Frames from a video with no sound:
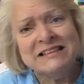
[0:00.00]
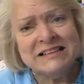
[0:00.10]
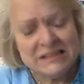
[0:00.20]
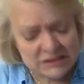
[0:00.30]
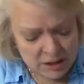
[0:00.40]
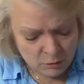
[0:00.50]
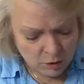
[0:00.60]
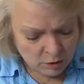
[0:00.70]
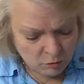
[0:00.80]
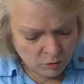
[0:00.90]
that's not
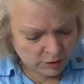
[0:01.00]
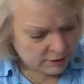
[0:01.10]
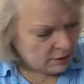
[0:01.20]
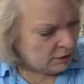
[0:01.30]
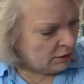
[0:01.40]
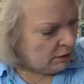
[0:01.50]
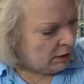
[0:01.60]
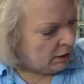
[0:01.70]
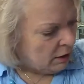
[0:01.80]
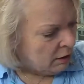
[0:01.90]
what I want.
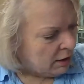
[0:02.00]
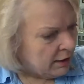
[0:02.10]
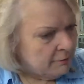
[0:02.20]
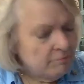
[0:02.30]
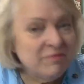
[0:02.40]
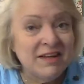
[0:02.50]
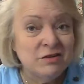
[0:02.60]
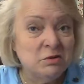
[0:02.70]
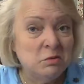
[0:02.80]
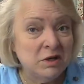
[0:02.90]
All right.
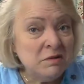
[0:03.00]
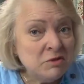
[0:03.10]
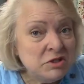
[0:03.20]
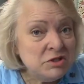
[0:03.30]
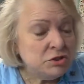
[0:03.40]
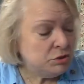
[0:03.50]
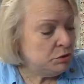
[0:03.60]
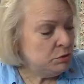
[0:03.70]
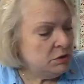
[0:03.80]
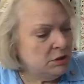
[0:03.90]
So what I'm going to
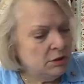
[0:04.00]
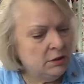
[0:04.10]
do